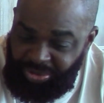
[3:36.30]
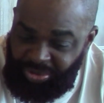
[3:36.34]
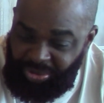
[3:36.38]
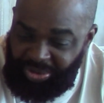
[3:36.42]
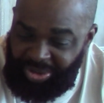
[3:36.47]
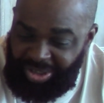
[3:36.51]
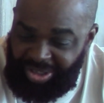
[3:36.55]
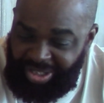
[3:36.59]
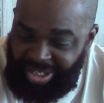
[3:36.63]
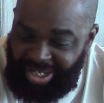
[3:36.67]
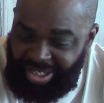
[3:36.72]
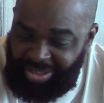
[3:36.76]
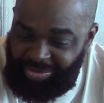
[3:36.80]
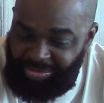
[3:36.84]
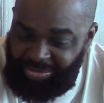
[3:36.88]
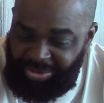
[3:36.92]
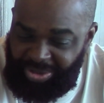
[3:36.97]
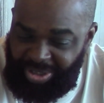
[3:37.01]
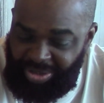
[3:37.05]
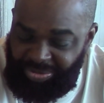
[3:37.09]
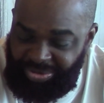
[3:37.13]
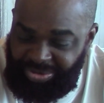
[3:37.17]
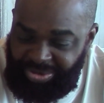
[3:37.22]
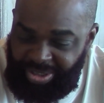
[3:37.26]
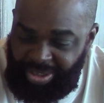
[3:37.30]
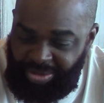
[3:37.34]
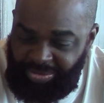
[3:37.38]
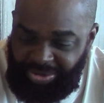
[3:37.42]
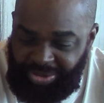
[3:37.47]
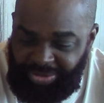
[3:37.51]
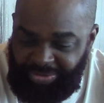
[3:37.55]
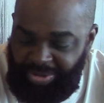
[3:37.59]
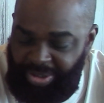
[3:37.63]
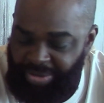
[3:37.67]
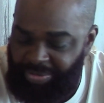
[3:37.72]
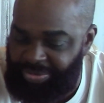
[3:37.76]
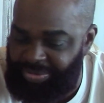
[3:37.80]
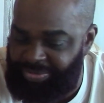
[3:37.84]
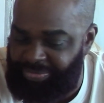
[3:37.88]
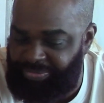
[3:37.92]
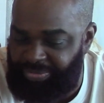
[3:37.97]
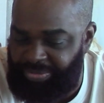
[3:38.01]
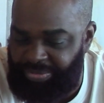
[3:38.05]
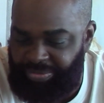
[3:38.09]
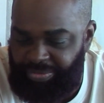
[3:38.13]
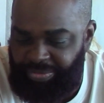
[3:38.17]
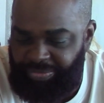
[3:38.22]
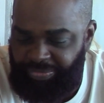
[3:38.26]
during Atlanta, when I was there, I was
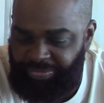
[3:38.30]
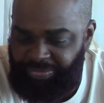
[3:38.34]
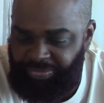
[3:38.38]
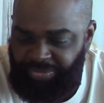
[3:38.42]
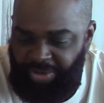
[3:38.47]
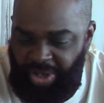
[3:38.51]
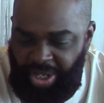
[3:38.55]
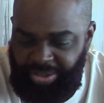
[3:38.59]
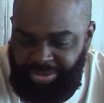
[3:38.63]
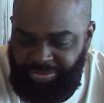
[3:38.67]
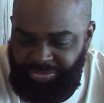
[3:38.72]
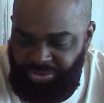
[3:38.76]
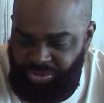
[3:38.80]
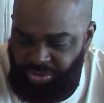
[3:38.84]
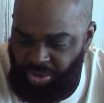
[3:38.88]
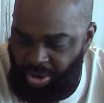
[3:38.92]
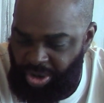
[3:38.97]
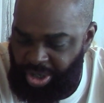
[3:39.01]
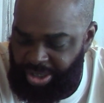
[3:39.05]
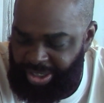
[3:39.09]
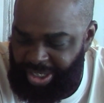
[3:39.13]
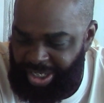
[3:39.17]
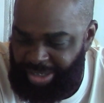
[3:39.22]
fond of drawing.